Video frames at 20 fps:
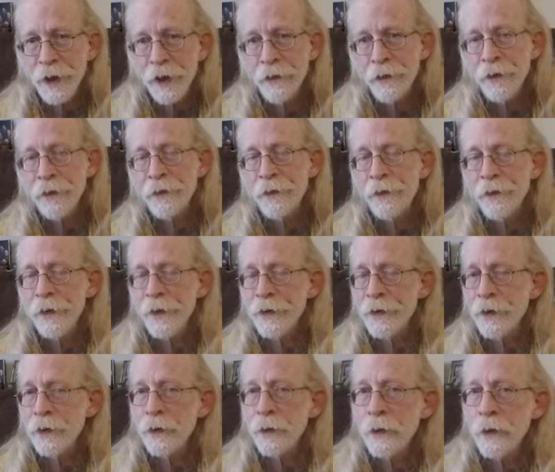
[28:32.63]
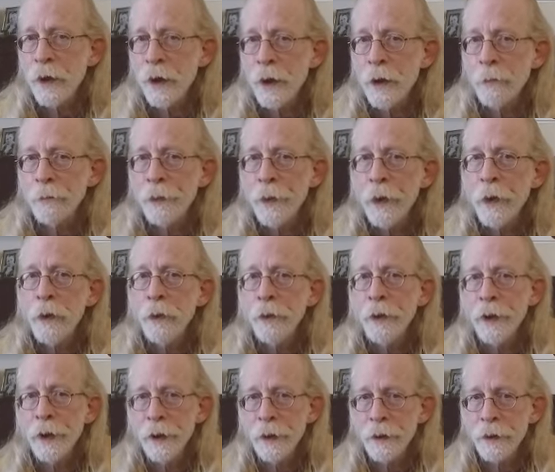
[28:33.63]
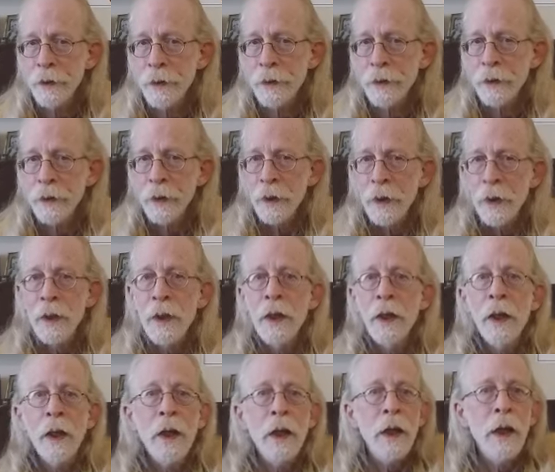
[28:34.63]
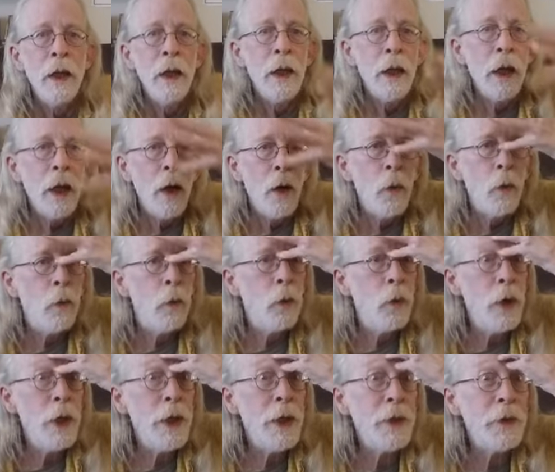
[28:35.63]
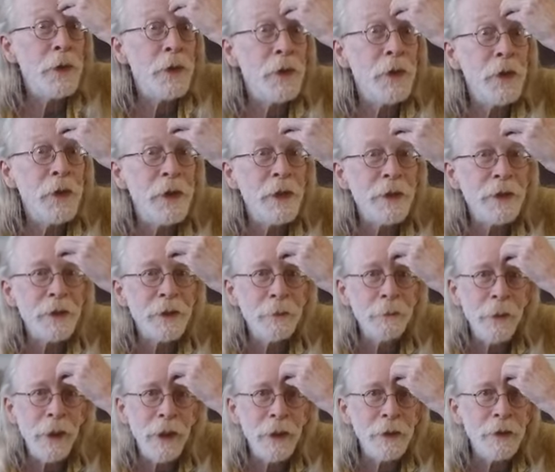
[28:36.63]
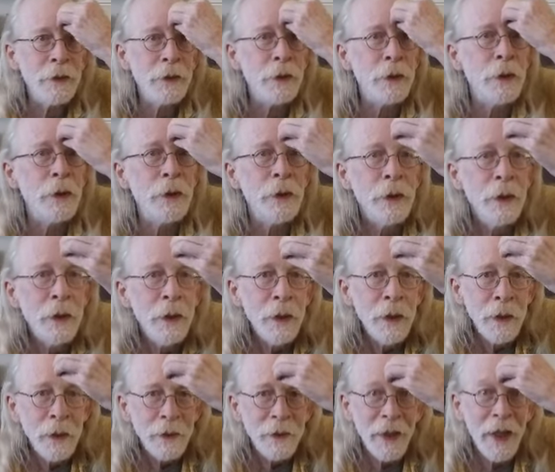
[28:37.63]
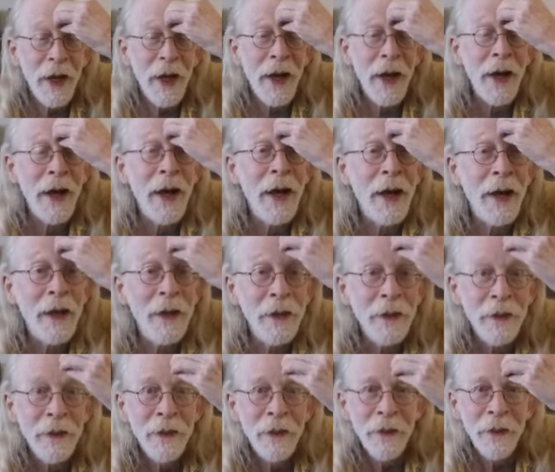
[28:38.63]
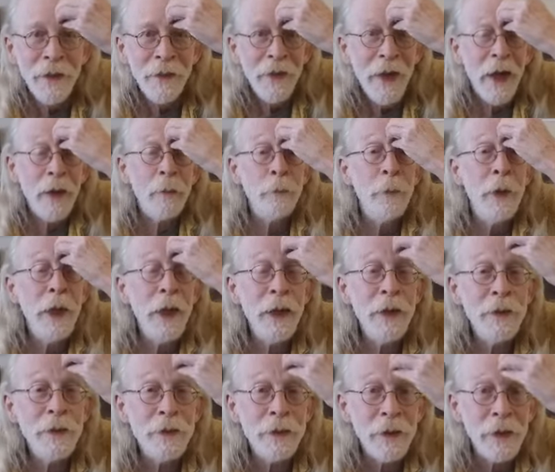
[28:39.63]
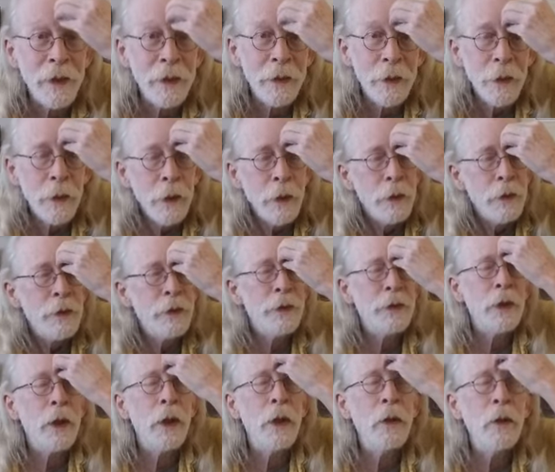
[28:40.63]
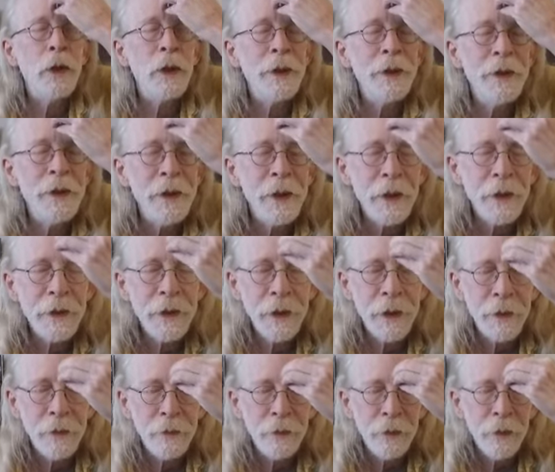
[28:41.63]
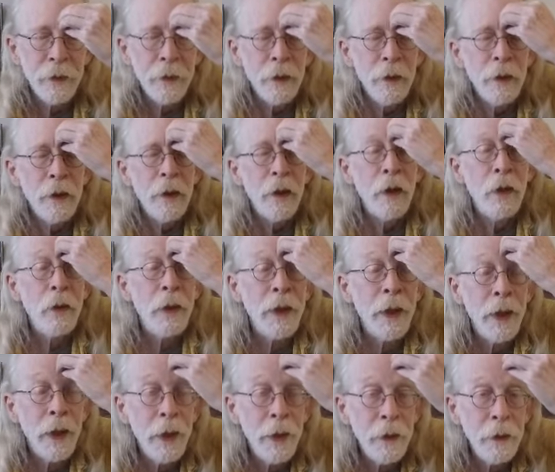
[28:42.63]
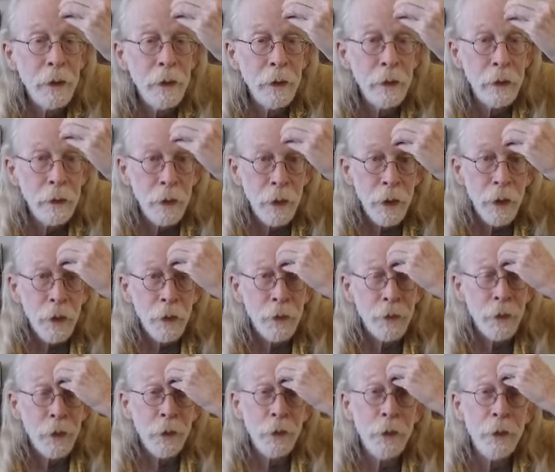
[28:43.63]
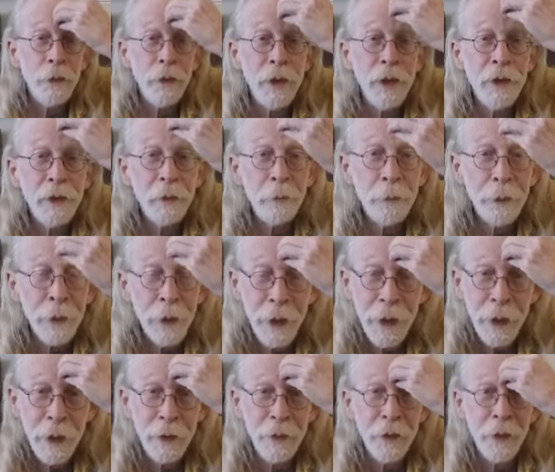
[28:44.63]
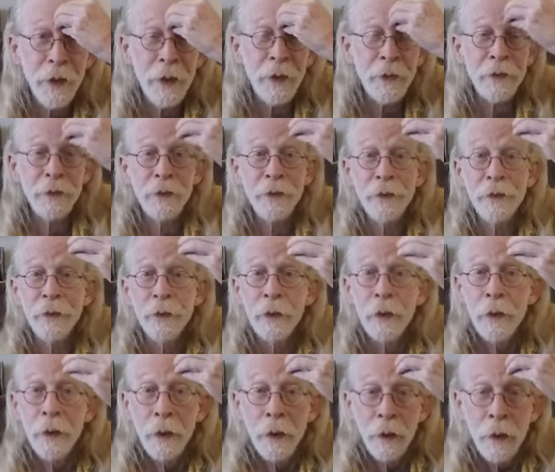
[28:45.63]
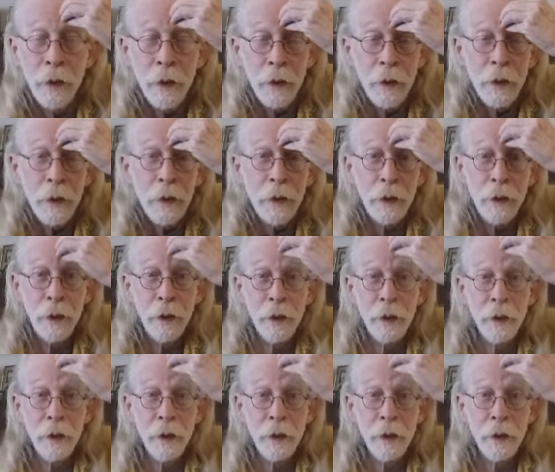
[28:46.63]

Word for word: of the physical component with this mental tag that makes it so addictive. Okay? So you need to break this uh,